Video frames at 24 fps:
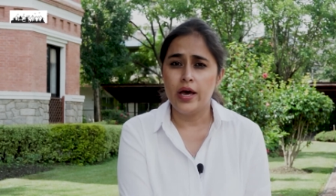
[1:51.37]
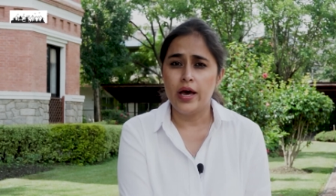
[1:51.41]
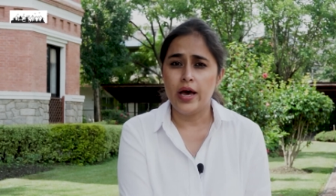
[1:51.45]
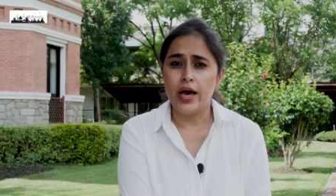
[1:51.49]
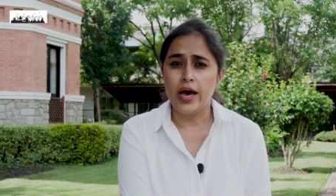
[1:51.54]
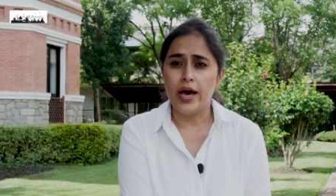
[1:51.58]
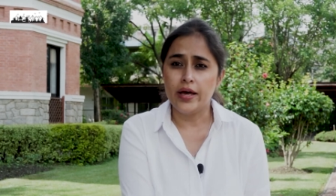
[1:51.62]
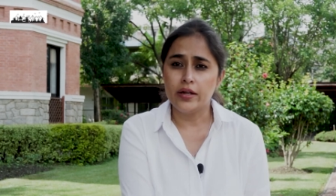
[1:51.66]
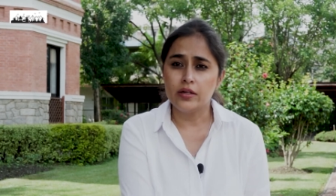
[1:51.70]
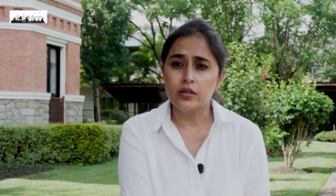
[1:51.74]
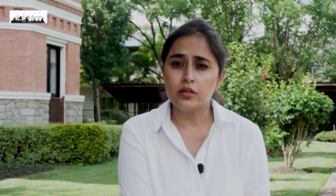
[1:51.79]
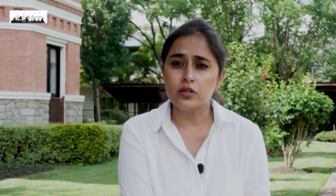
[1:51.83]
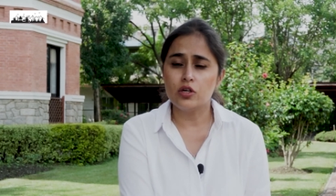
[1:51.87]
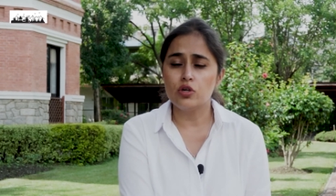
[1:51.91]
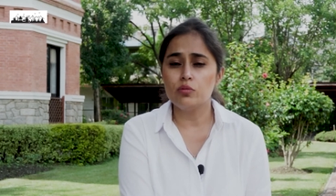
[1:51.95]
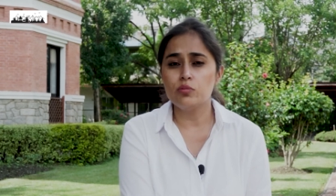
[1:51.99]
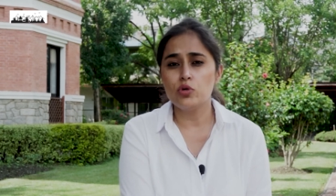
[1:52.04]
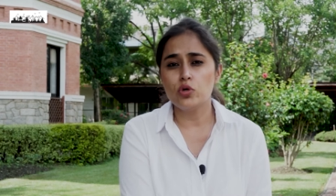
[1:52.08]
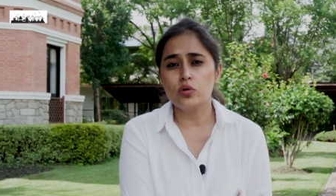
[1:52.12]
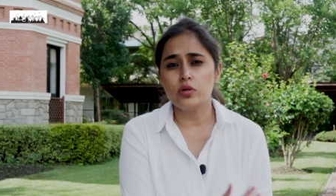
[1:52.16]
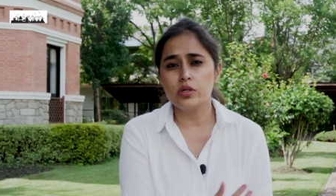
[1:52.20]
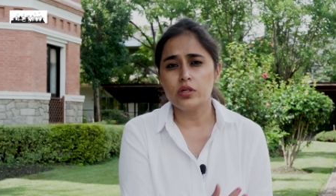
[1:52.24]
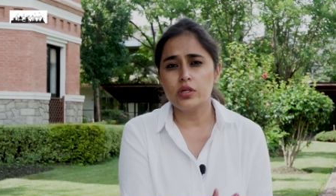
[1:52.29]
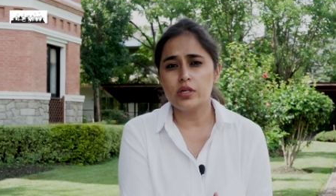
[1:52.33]
and
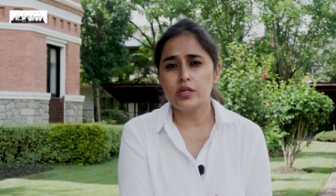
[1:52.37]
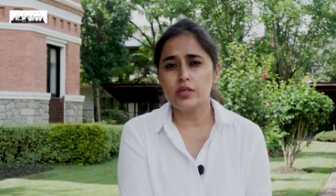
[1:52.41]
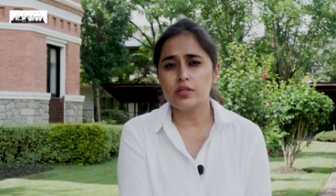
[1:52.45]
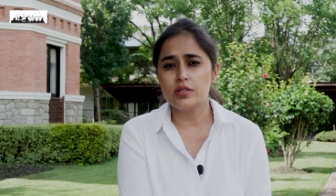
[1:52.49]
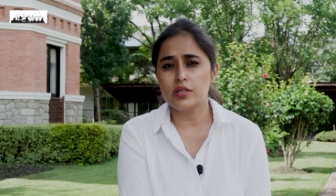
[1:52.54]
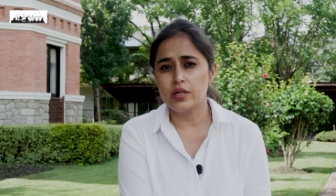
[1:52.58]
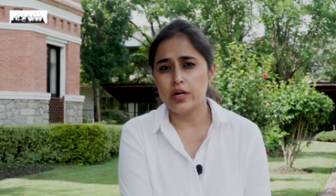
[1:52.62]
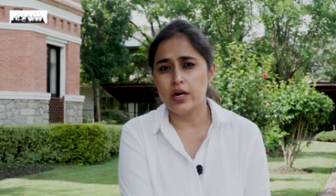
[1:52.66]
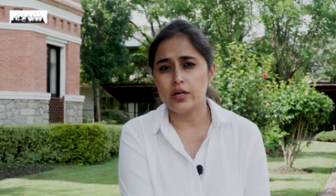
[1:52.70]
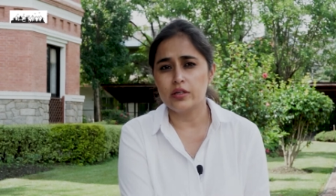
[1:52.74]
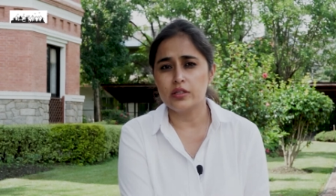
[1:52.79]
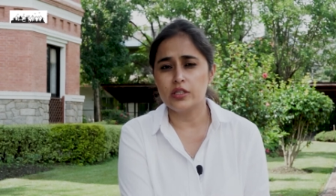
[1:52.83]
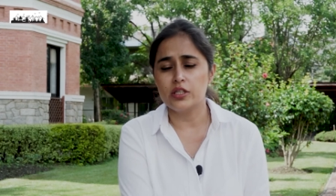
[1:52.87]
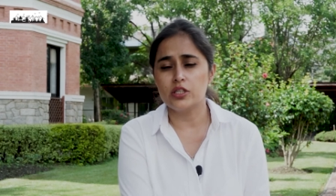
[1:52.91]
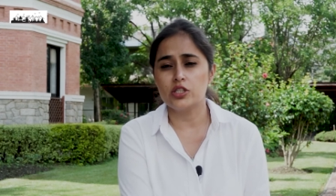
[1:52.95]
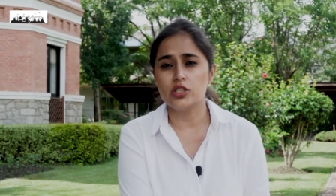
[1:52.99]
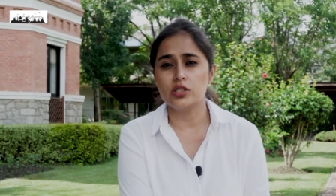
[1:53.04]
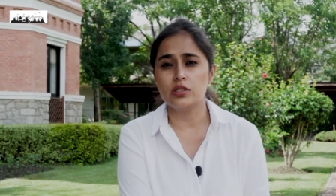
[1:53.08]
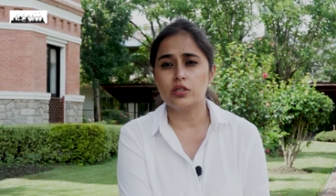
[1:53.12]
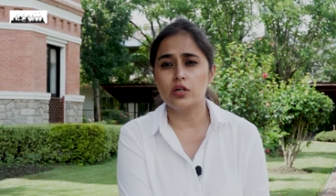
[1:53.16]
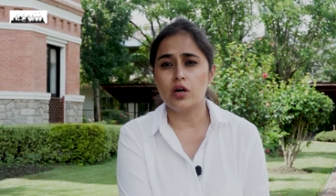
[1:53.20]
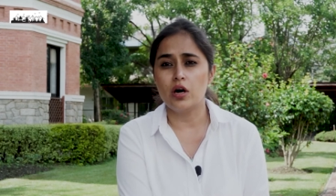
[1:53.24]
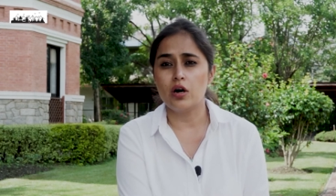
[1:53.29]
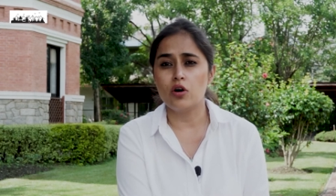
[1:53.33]
communities in our
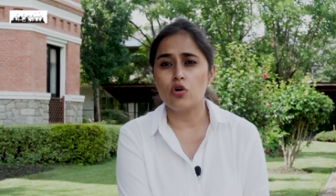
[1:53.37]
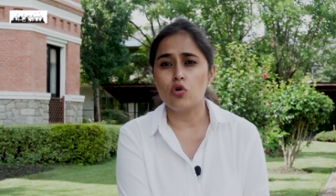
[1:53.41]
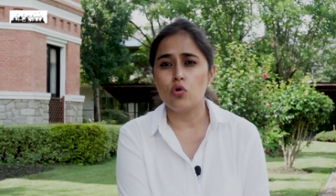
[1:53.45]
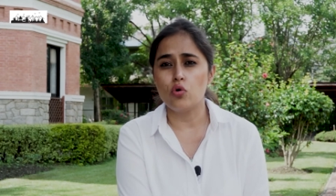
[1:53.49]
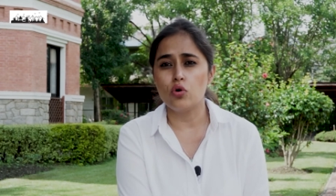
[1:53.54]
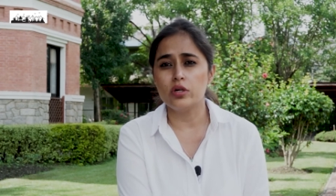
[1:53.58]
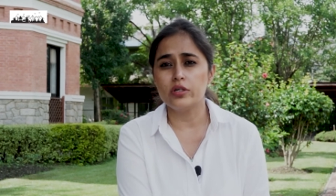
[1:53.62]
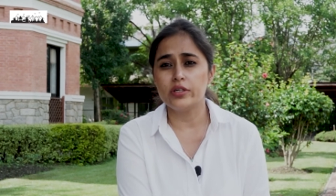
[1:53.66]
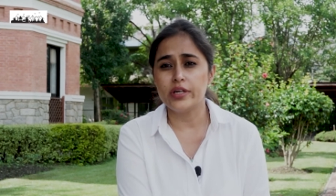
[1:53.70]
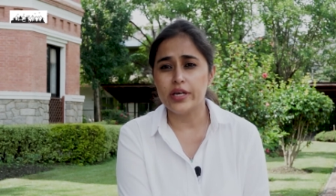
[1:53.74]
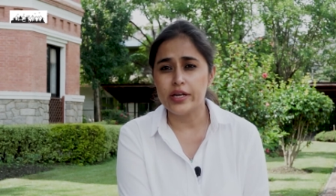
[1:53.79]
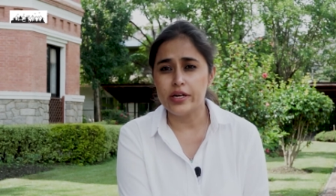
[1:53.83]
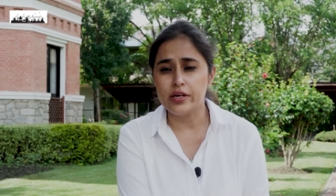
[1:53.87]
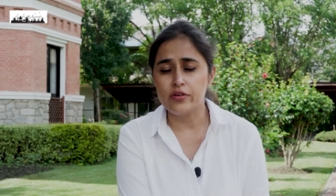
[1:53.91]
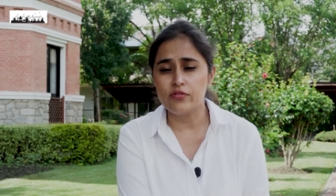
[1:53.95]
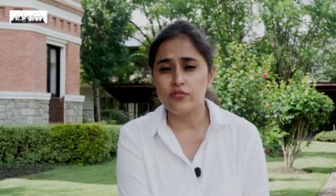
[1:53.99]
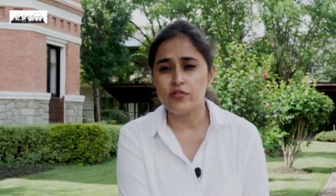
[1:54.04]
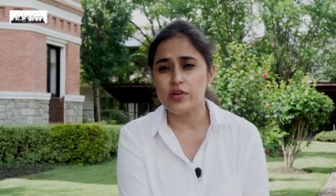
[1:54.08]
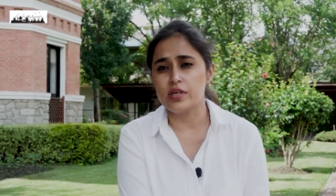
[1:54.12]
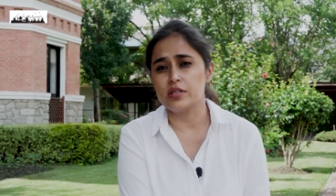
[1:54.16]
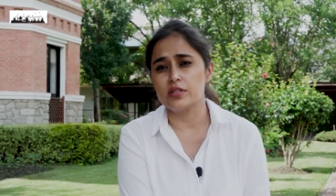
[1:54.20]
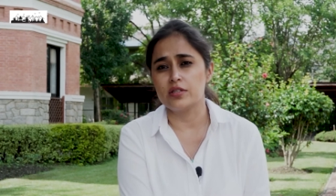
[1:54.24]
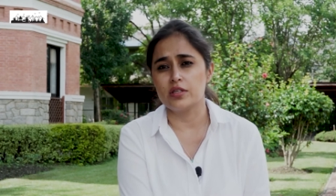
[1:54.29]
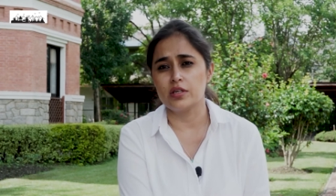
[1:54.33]
region are already
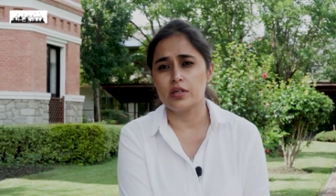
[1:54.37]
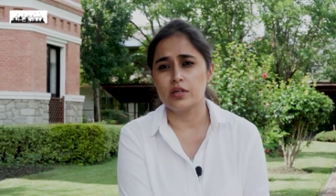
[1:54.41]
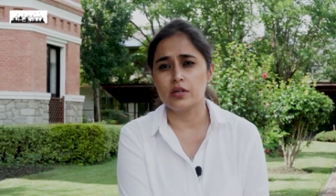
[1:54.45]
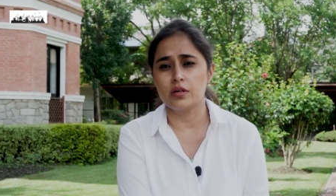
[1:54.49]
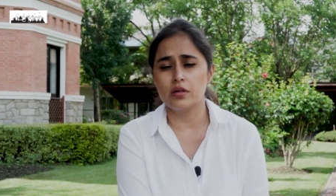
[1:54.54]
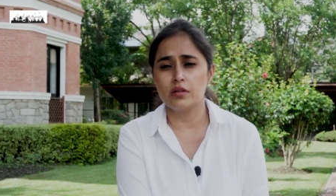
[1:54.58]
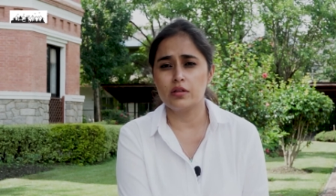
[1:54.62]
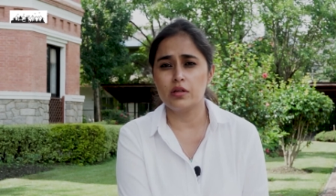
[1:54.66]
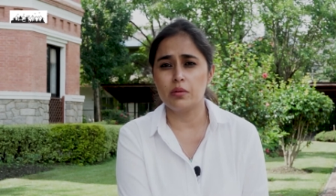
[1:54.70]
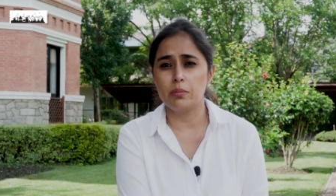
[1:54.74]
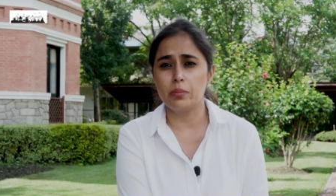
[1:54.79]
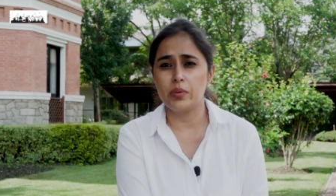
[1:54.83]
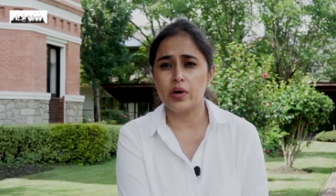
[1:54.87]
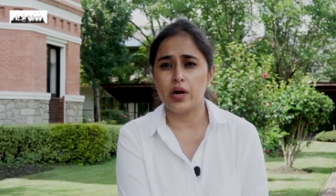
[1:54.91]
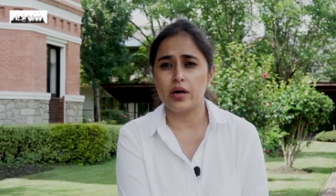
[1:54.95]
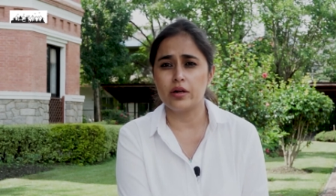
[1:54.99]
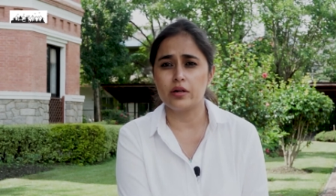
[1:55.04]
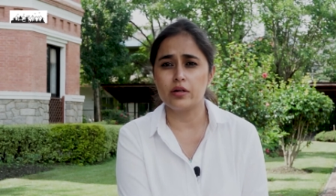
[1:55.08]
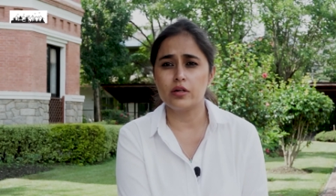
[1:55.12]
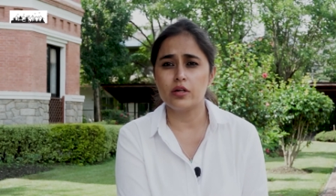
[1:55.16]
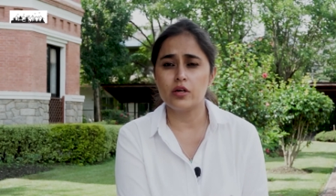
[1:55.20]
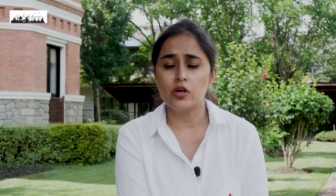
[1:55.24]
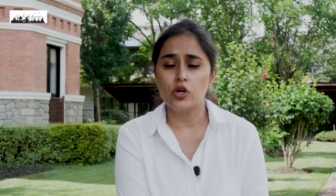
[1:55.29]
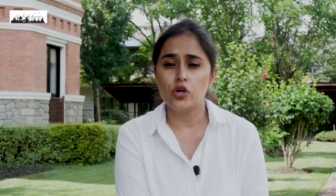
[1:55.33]
facing the
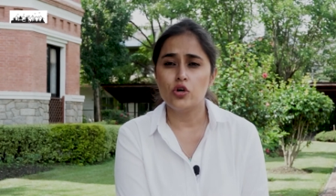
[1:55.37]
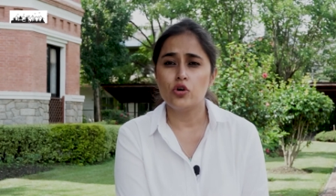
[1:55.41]
brunt